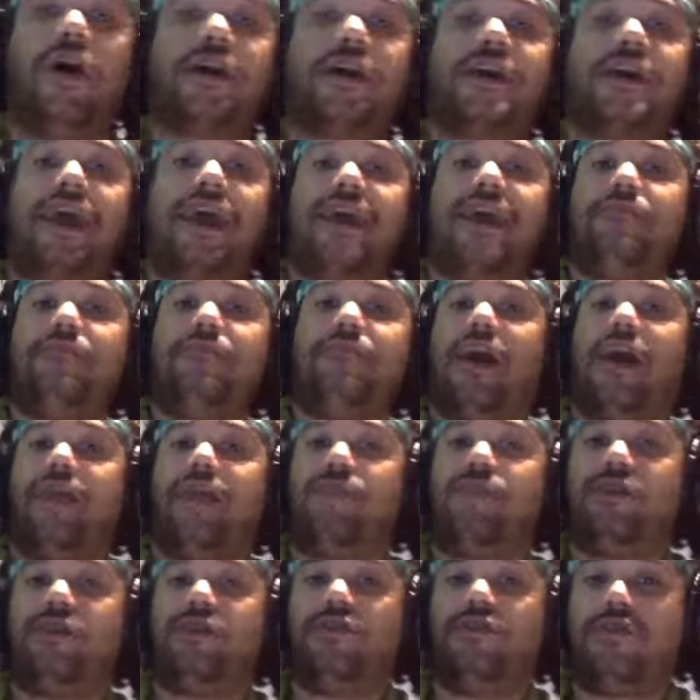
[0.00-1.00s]
a game I've
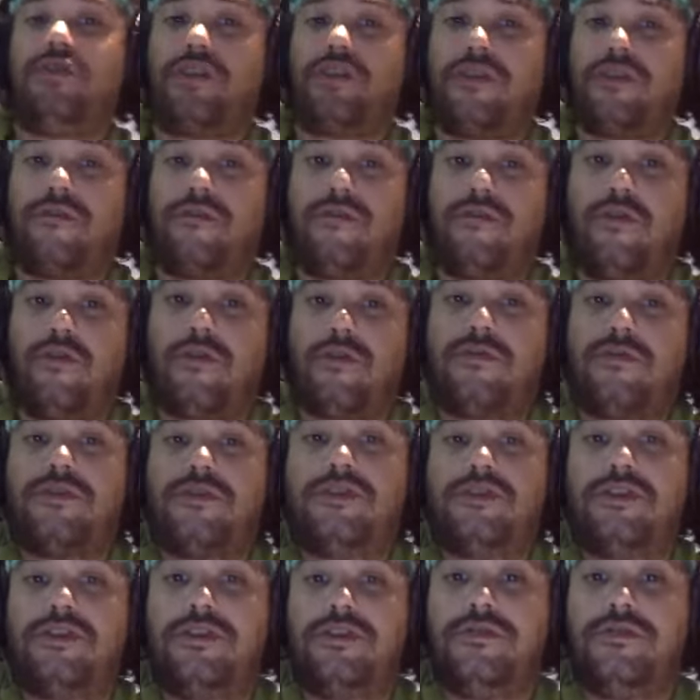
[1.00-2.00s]
been looking forward
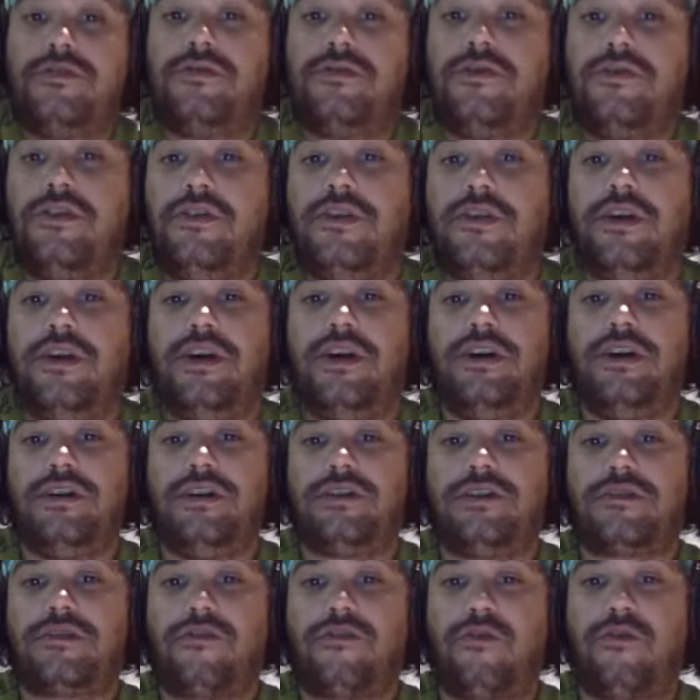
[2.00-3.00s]
to
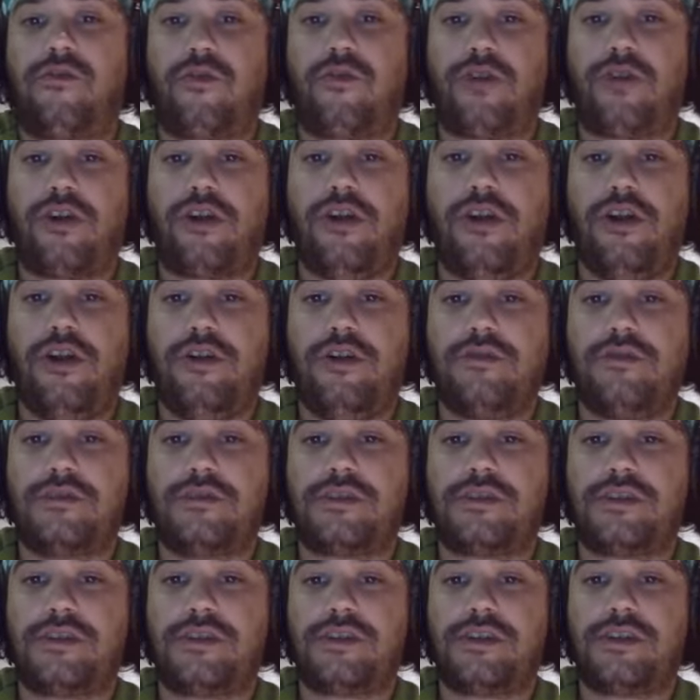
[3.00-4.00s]
is
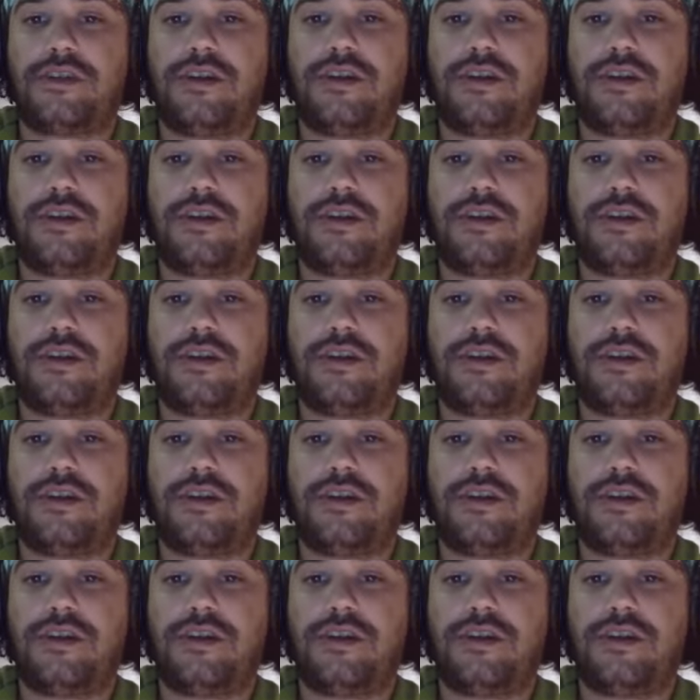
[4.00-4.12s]
Foreclosed.